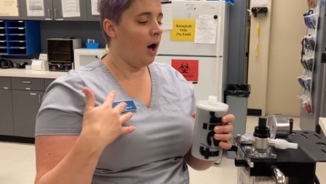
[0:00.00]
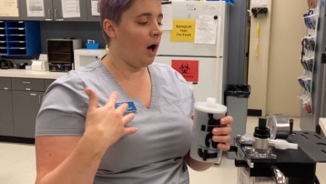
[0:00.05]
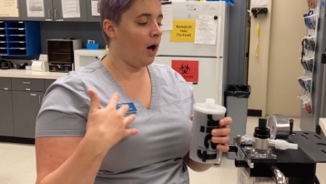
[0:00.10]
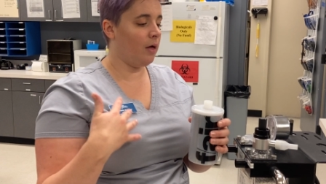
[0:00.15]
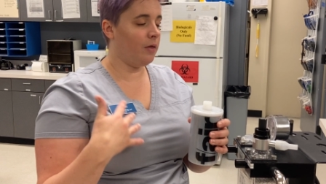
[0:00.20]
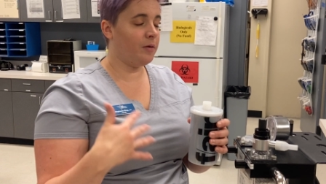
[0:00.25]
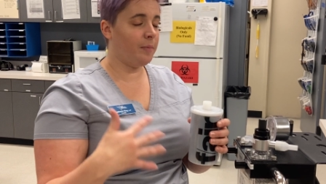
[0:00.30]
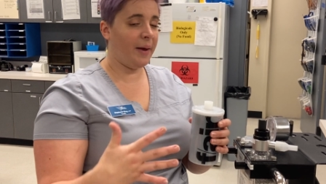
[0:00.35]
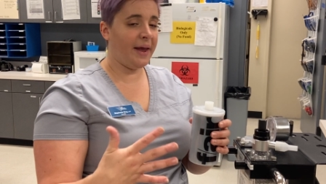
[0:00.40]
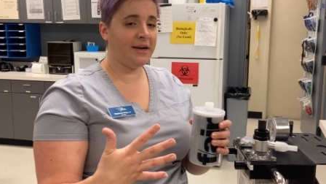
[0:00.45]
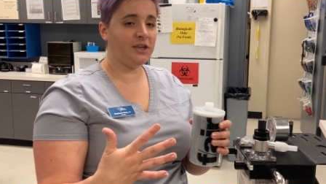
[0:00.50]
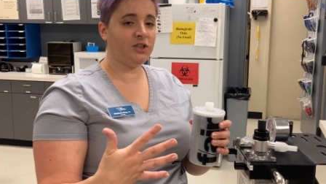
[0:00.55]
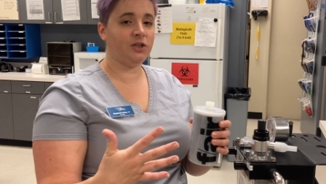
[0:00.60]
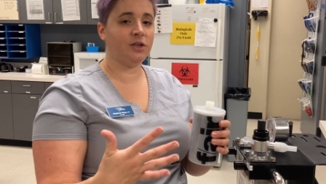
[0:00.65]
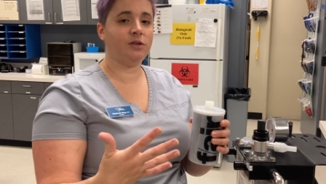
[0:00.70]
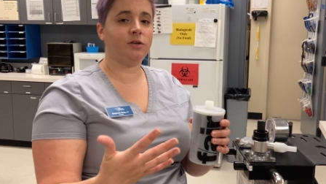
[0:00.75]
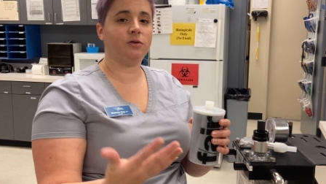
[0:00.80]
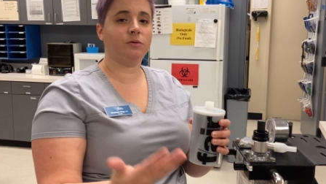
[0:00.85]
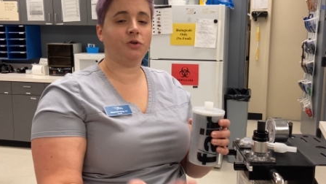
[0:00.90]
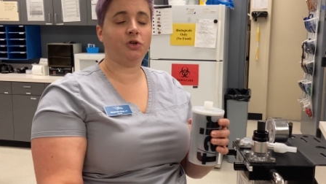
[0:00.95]
uh, the
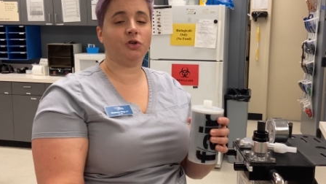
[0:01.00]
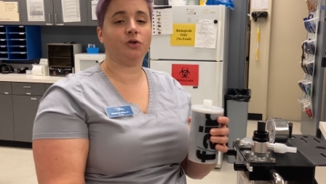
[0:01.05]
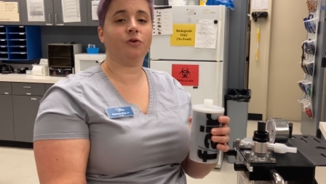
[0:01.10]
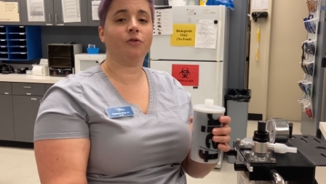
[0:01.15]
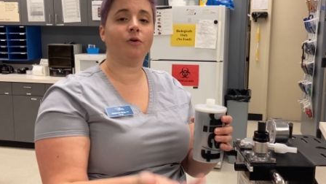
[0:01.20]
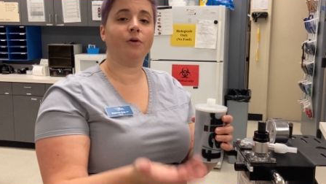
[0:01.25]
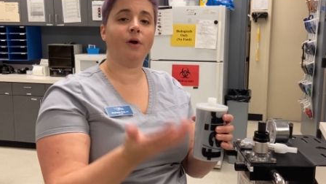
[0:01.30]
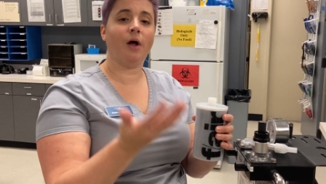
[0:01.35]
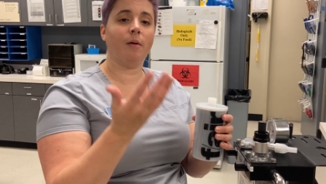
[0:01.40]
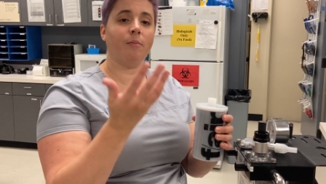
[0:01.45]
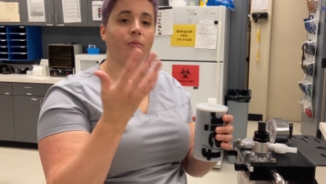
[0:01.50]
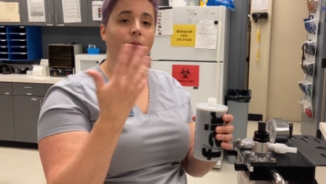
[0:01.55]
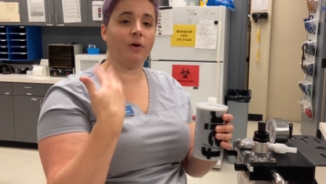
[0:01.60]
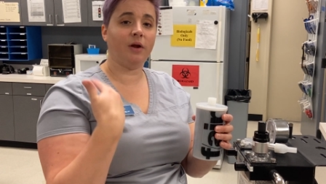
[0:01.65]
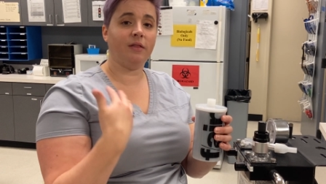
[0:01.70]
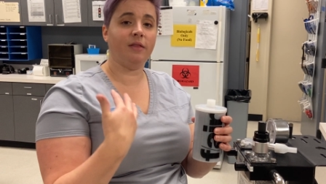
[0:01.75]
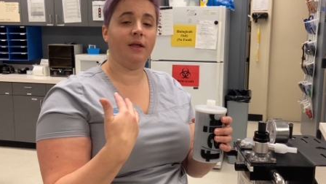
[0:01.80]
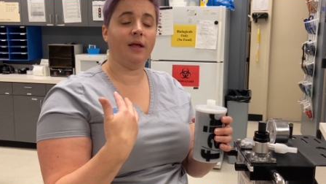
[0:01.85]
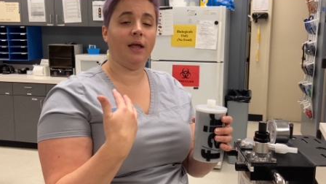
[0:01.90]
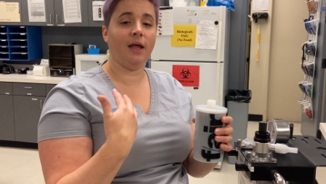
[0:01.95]
patient to ensure they're not
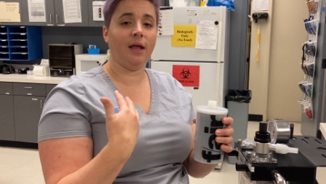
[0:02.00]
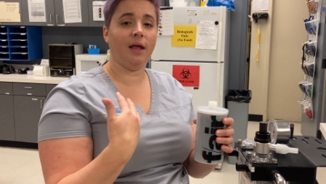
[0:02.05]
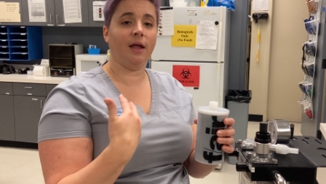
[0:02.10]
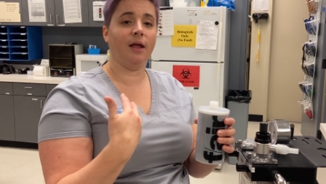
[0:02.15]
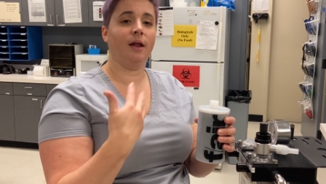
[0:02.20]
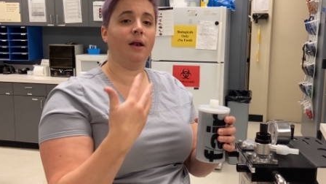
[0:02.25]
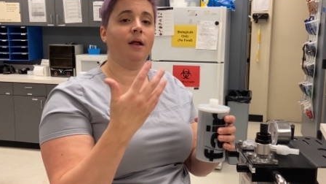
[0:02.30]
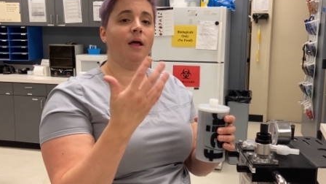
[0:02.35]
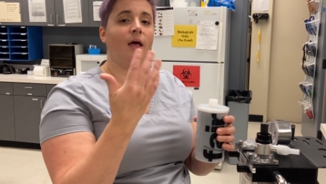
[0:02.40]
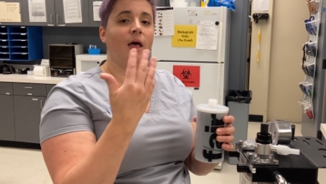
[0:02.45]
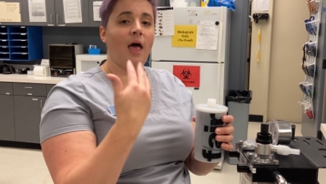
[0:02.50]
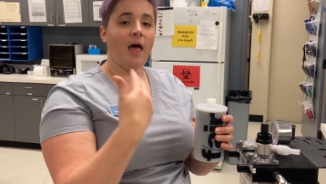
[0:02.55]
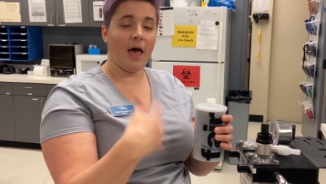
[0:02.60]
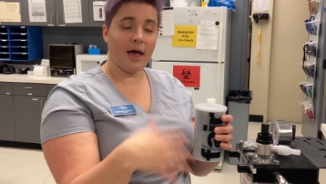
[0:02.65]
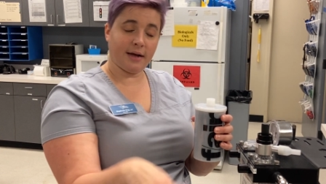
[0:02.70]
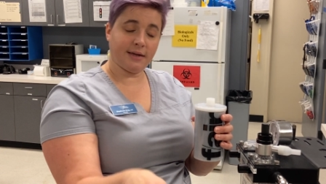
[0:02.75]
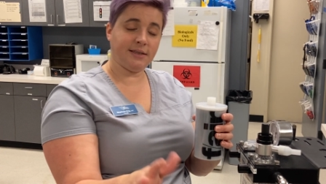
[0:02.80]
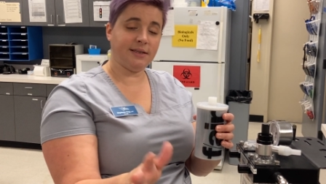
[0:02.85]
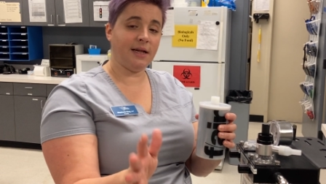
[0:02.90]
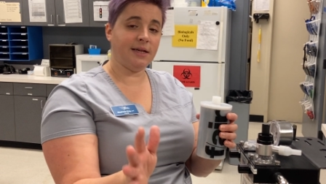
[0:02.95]
breathing in
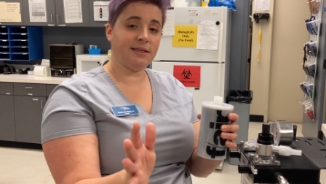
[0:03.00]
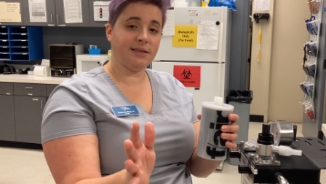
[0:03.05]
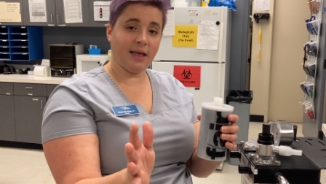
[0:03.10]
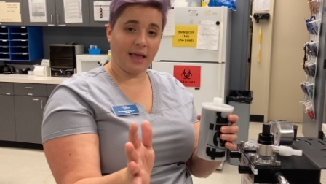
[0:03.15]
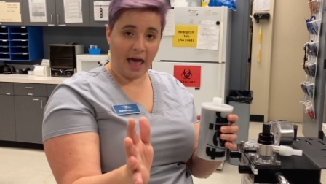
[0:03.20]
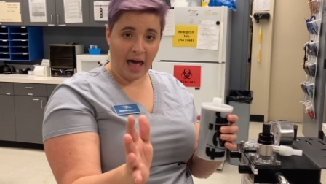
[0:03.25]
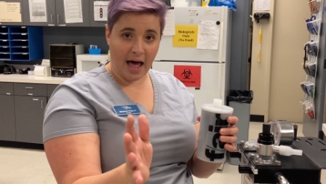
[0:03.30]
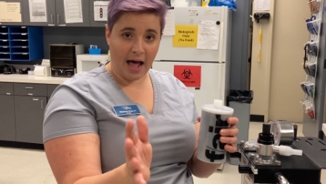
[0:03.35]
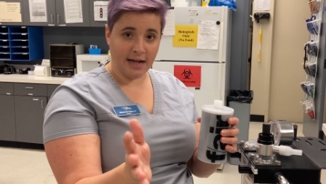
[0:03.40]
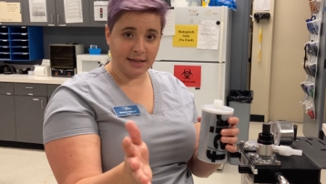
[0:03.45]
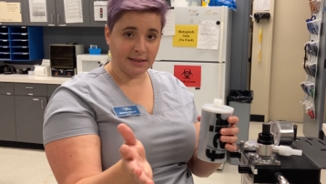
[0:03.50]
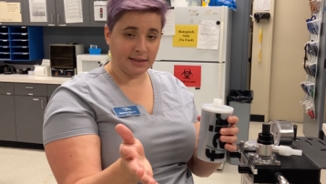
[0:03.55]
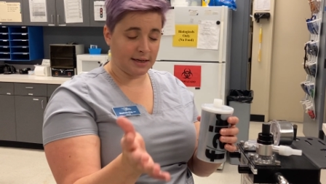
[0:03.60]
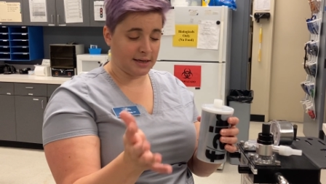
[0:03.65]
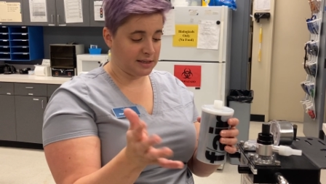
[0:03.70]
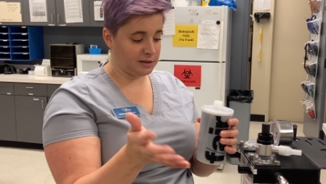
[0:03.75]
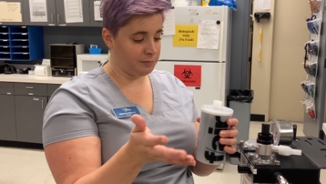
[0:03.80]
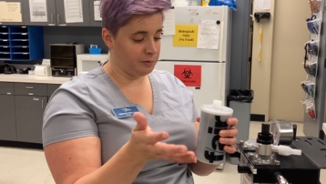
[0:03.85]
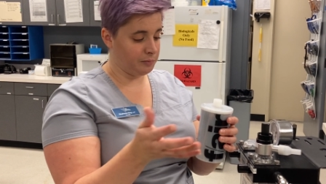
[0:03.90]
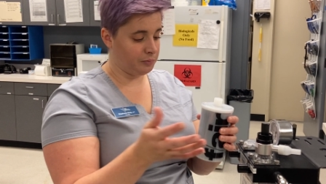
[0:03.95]
excess gas that
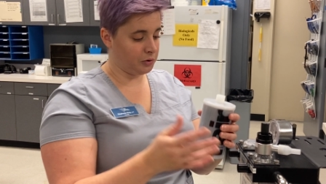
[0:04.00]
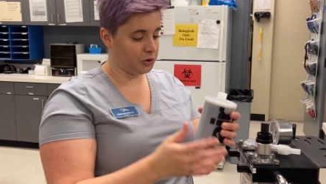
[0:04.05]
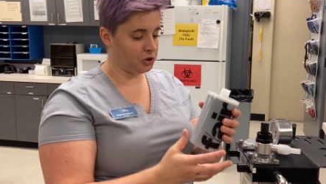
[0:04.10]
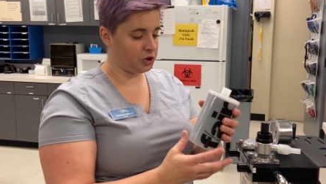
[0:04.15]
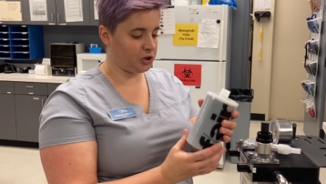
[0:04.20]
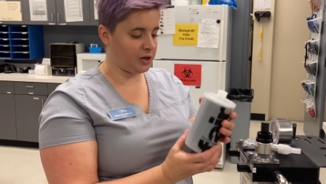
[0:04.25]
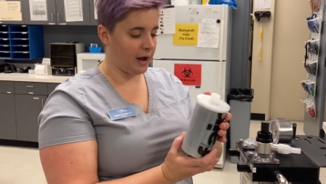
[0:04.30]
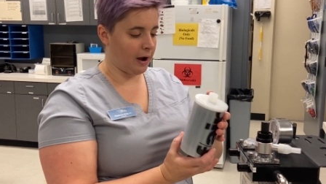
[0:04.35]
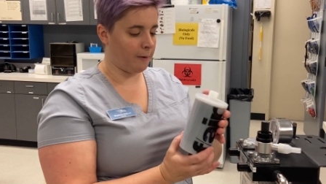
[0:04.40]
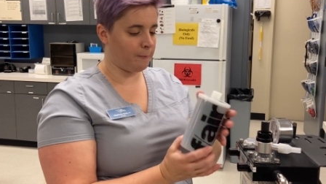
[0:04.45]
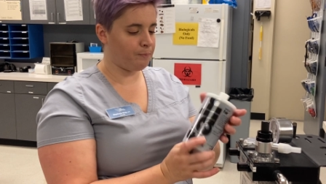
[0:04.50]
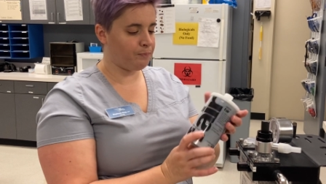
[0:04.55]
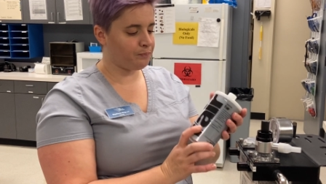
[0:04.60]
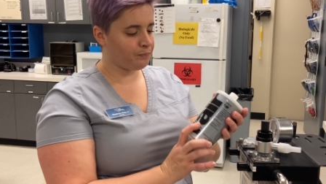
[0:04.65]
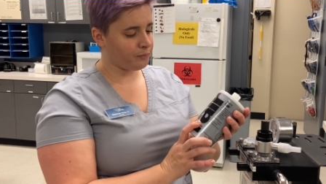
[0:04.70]
has been pushed out.